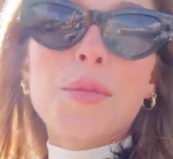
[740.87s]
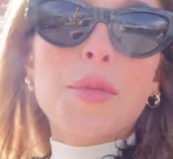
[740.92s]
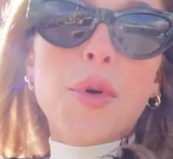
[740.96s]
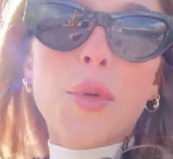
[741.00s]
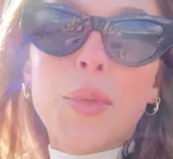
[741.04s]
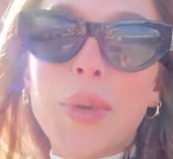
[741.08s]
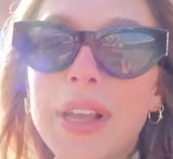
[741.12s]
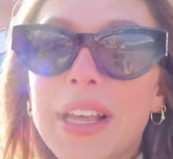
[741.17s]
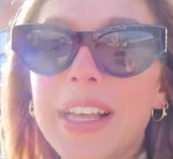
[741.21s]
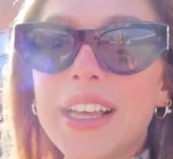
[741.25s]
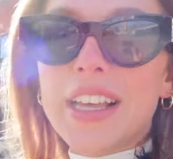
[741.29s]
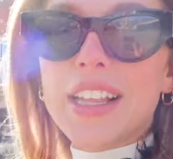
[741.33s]

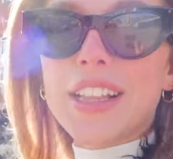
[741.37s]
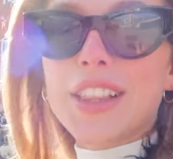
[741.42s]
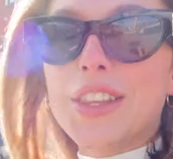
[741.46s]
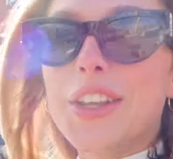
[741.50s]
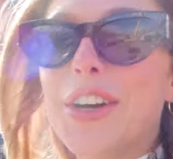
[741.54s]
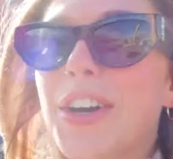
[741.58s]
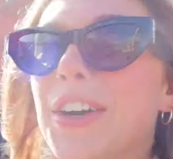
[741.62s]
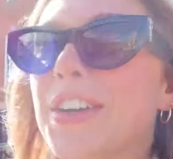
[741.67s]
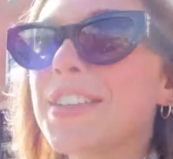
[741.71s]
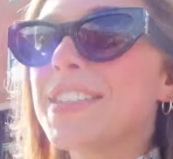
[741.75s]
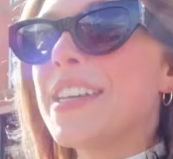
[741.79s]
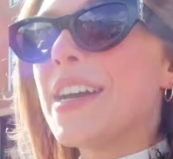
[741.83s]
but we
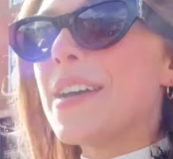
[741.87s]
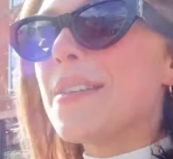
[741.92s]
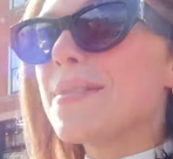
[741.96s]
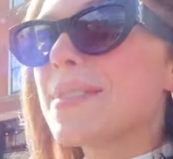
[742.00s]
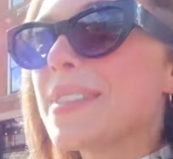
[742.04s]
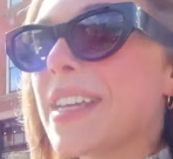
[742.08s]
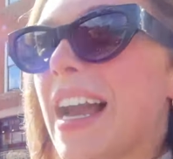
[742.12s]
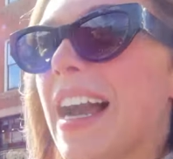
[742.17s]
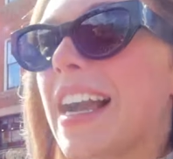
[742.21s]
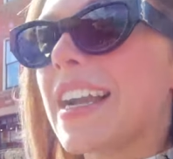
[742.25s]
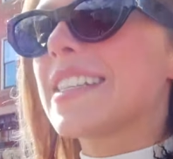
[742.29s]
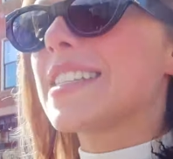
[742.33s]
looked
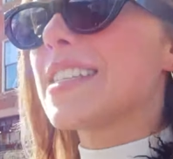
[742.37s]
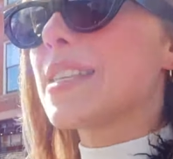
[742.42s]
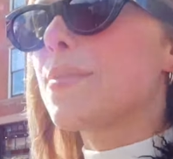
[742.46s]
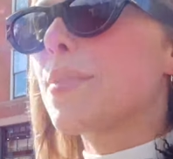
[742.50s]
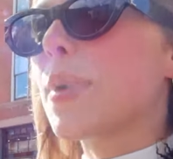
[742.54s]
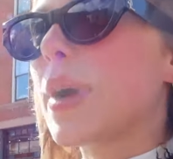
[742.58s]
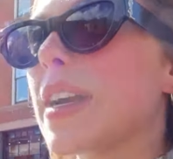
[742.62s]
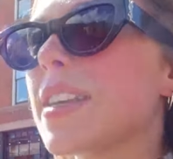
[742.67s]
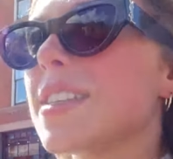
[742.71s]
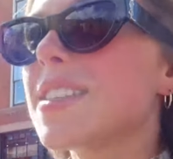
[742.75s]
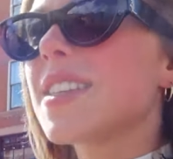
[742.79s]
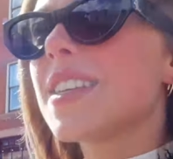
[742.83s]
up taxi
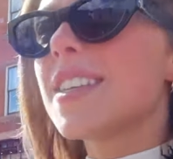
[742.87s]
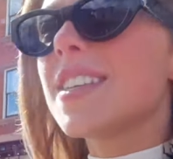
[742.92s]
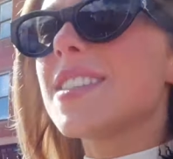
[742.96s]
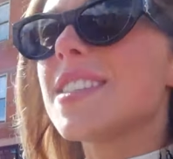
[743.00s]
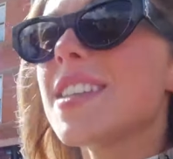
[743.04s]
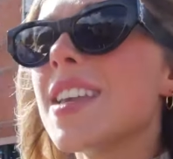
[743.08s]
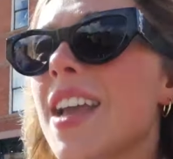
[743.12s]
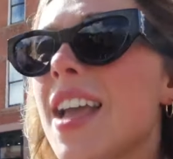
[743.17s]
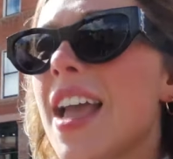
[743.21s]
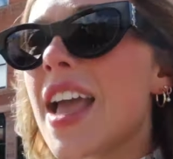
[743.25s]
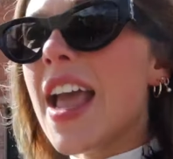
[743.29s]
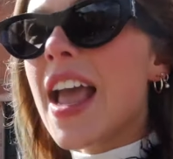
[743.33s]
prices
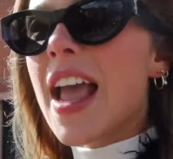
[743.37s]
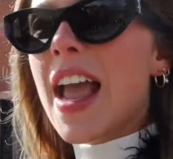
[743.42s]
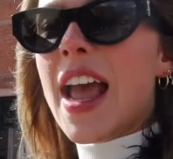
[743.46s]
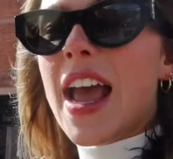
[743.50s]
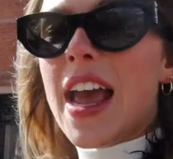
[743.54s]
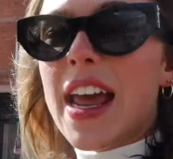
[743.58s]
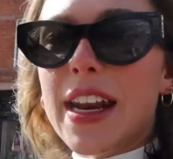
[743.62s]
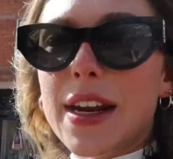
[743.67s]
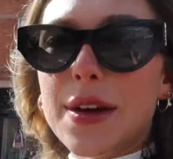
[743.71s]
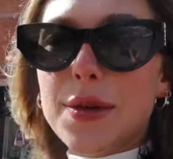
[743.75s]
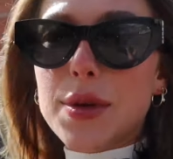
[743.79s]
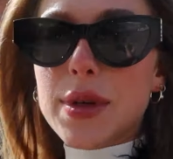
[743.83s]

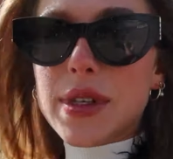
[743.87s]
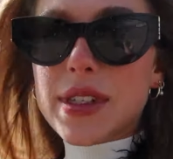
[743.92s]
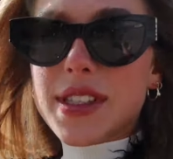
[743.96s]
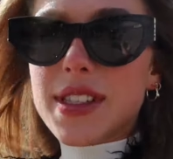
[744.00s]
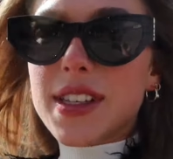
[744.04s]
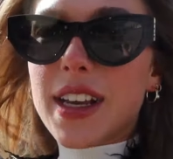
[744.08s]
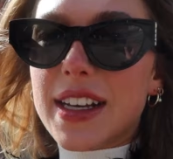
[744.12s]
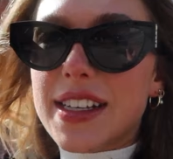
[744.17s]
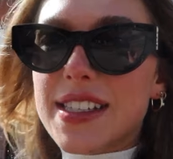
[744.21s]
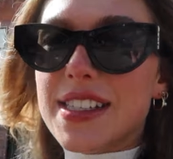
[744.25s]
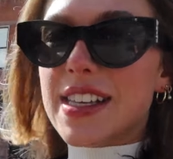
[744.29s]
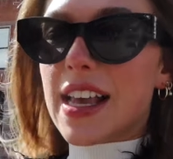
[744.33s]
and it
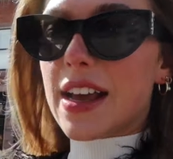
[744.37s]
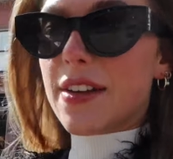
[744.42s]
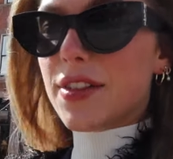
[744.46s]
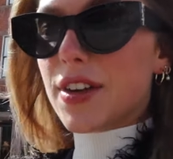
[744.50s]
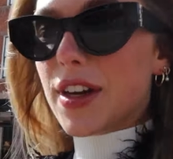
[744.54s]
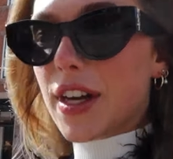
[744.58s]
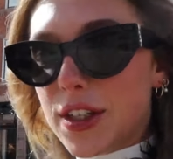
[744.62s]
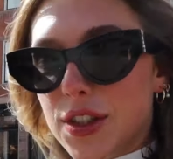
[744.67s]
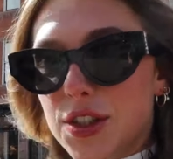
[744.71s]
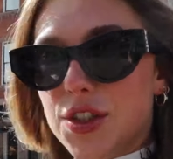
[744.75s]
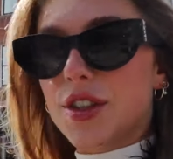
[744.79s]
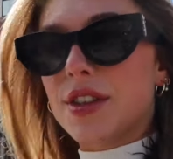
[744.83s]
was like
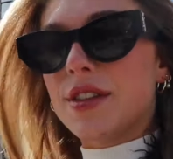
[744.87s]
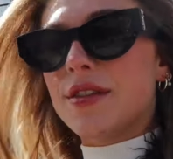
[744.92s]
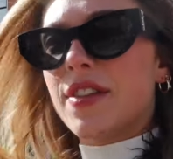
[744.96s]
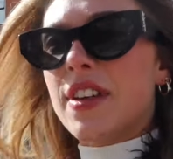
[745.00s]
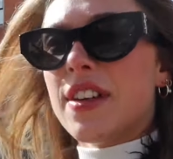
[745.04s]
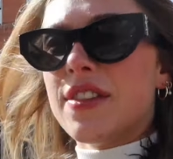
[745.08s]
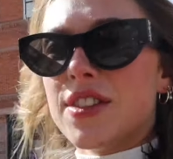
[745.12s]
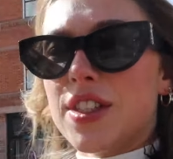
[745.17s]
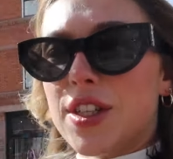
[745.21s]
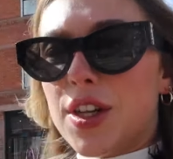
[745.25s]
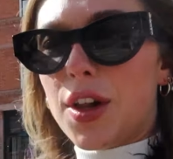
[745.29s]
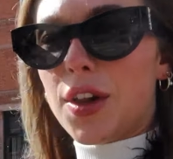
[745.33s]

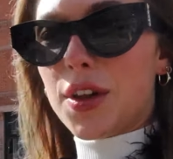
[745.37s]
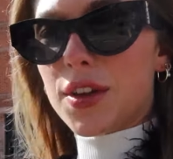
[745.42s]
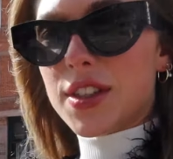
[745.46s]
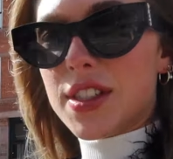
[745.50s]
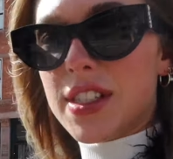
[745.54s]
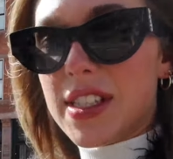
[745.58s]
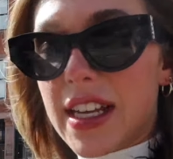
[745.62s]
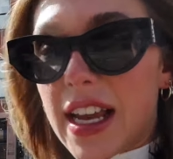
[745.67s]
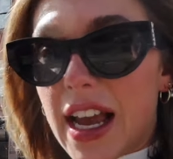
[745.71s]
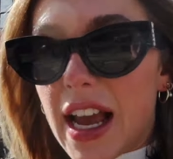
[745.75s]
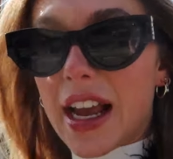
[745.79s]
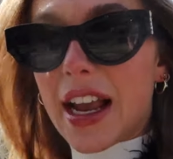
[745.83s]

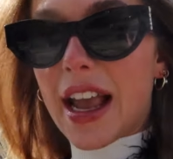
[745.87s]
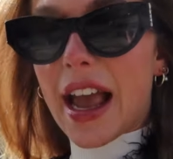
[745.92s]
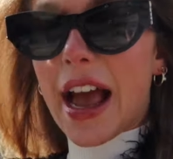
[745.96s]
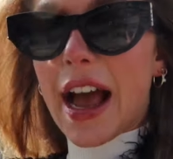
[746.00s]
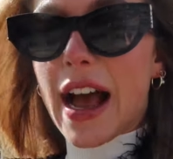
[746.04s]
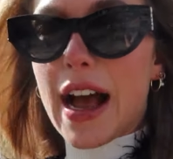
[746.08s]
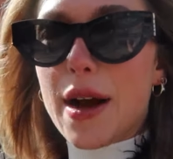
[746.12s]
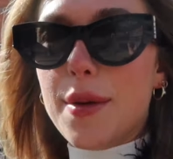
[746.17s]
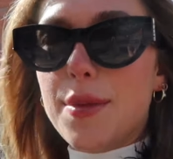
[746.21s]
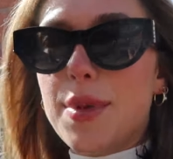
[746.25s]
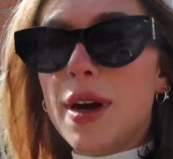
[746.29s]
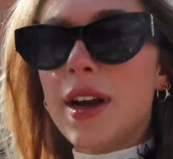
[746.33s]
$750 to get a
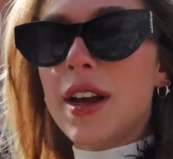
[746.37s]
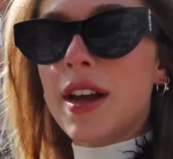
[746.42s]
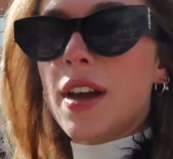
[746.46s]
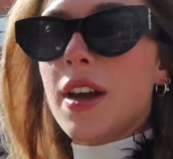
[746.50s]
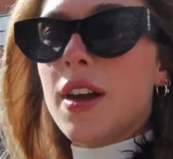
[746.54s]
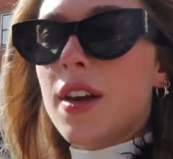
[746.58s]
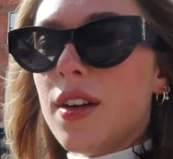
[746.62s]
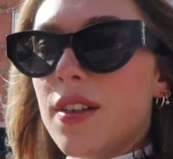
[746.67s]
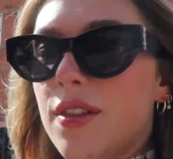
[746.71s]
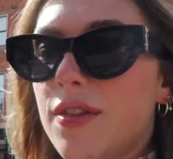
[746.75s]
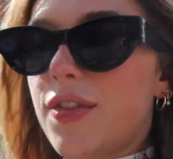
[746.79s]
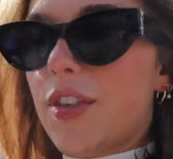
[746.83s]
cab
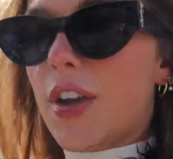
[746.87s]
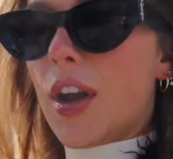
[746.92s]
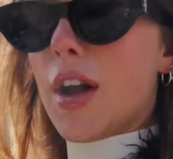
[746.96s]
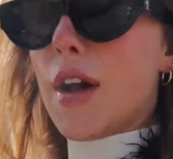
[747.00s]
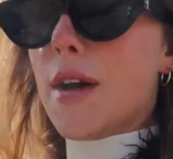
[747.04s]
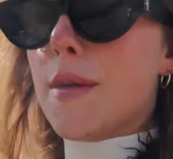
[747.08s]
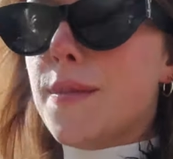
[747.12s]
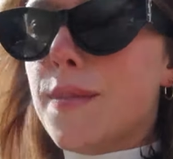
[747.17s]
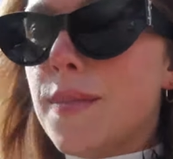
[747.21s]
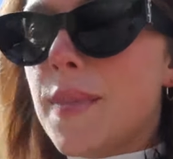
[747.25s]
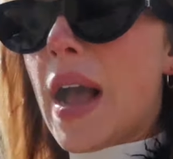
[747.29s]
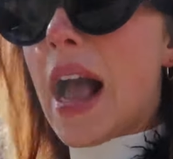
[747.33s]

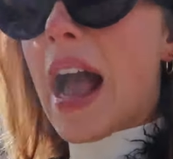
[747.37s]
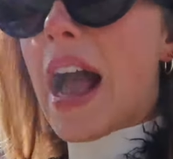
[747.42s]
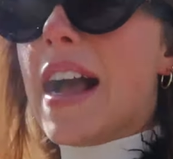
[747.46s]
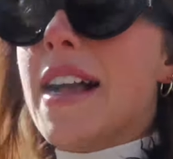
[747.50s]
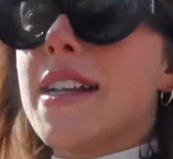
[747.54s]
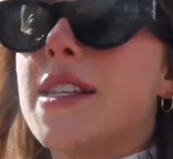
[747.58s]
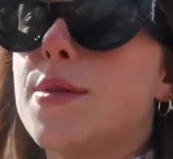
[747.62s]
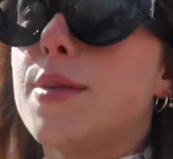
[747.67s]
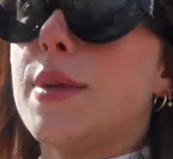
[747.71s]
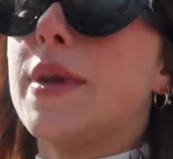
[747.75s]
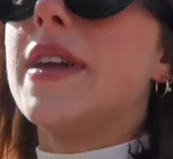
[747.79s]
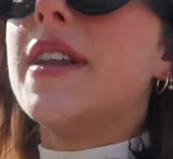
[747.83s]
from
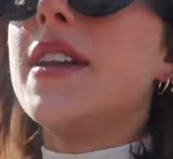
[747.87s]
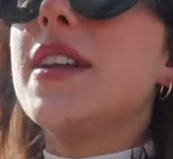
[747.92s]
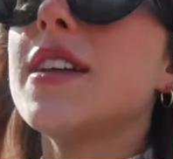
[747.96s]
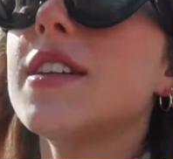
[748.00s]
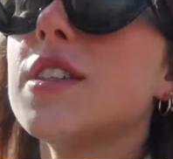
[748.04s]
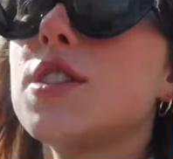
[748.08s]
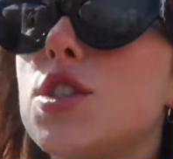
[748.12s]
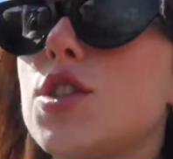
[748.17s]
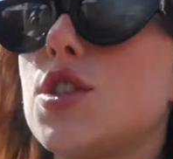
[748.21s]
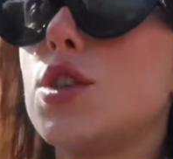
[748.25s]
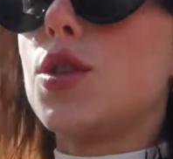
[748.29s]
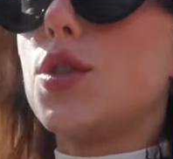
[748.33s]

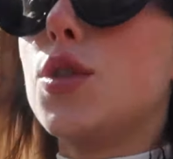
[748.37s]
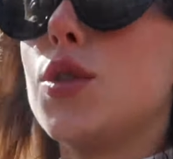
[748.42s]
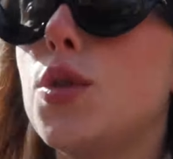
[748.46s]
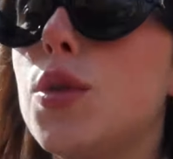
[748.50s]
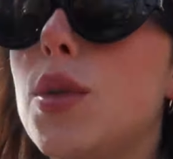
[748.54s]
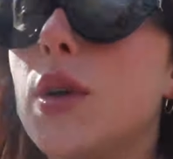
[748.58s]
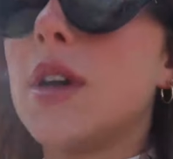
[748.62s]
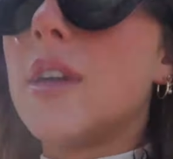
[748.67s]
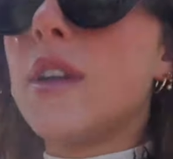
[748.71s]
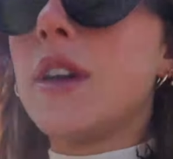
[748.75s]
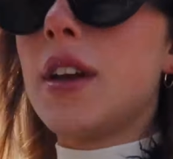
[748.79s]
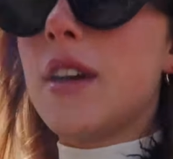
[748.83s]
Aspen
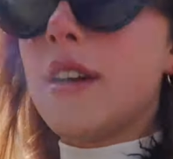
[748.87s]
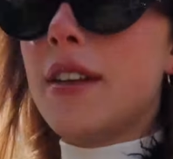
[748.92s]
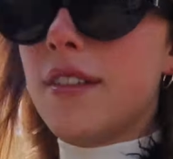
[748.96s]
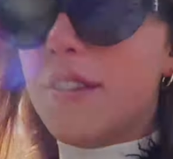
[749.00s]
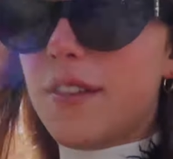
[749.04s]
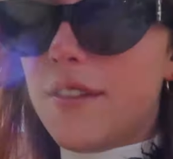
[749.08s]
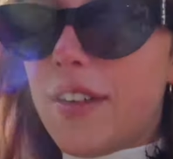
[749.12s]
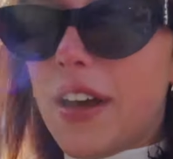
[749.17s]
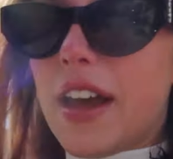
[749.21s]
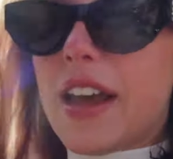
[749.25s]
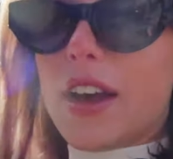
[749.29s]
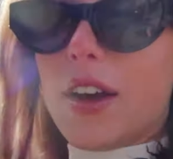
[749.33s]
to
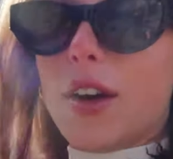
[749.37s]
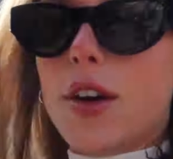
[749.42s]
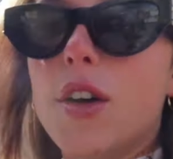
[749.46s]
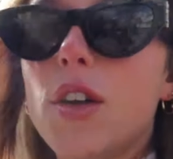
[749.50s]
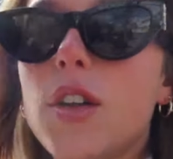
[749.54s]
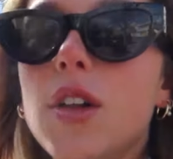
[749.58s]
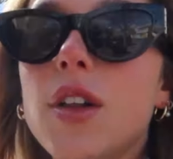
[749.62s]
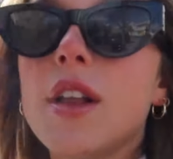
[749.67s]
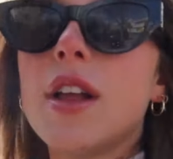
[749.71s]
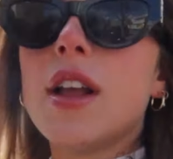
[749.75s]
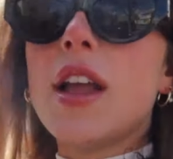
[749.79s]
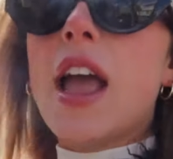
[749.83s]

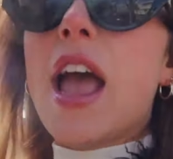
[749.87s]
Vail.